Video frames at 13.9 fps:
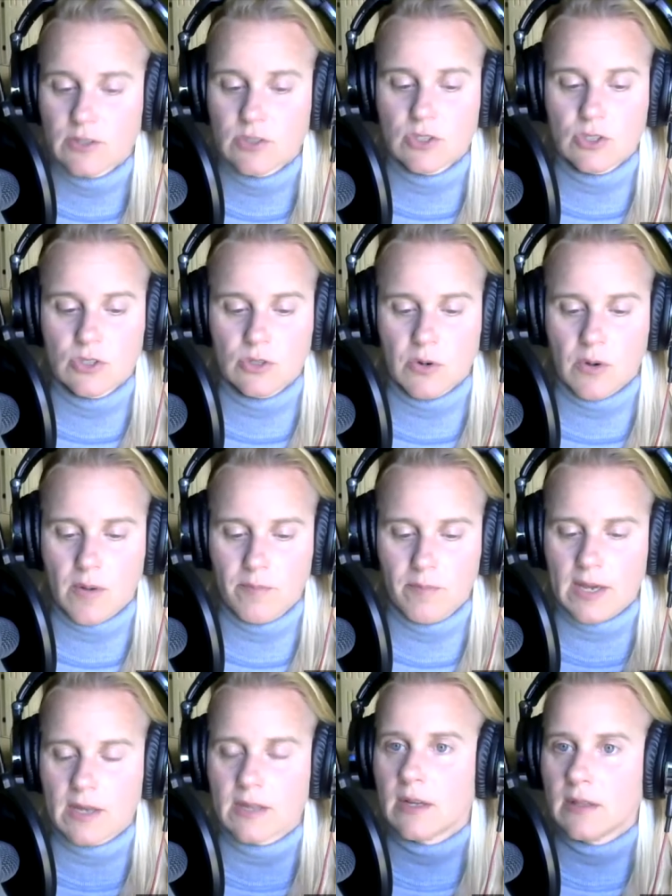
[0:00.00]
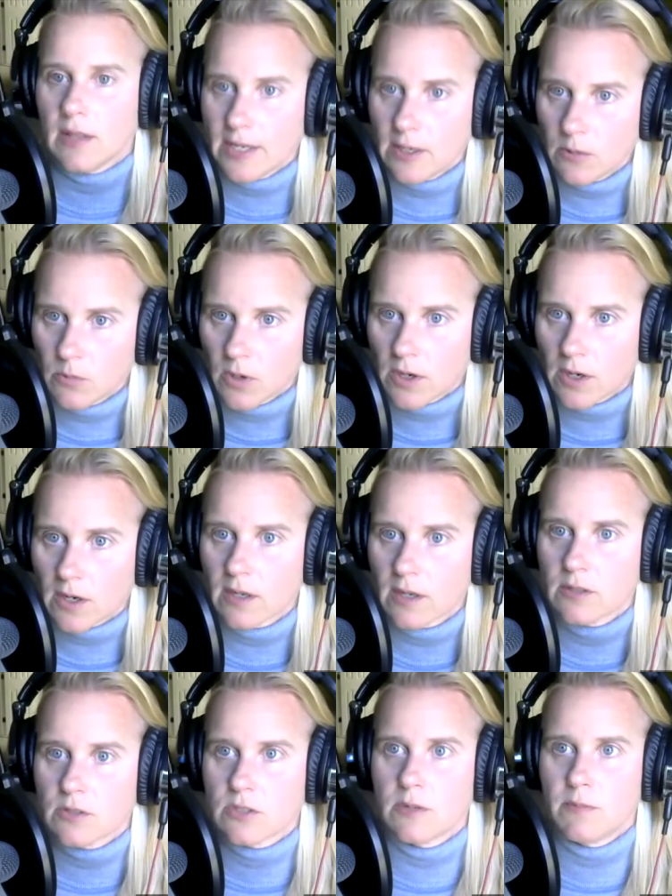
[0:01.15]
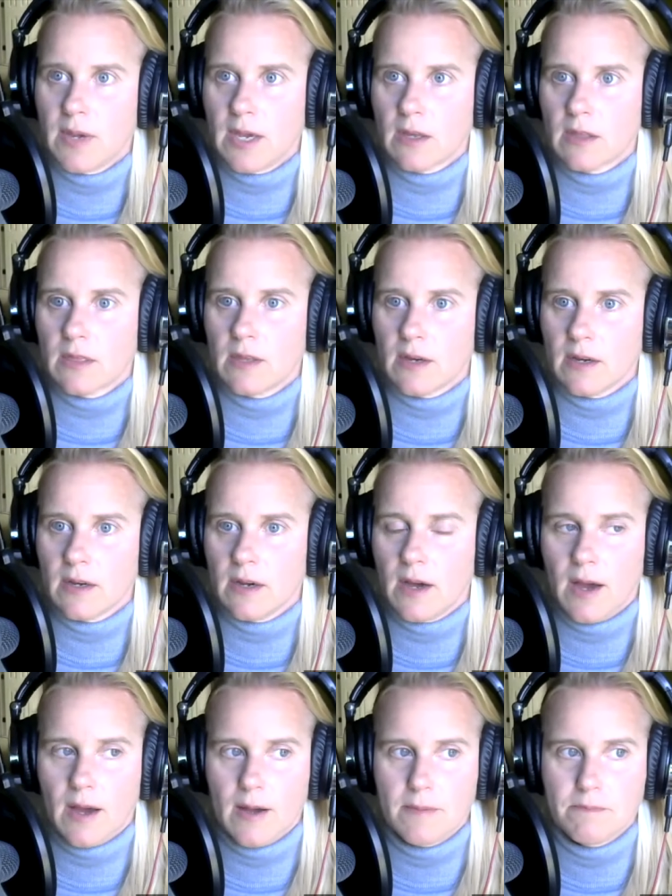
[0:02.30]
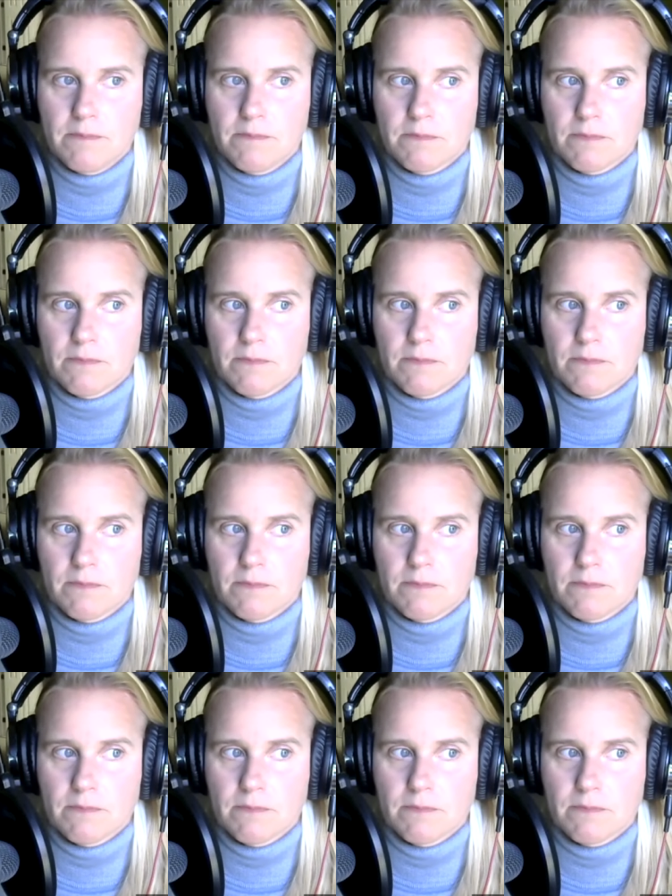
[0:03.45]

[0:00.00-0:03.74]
to make the light work, to make the, um,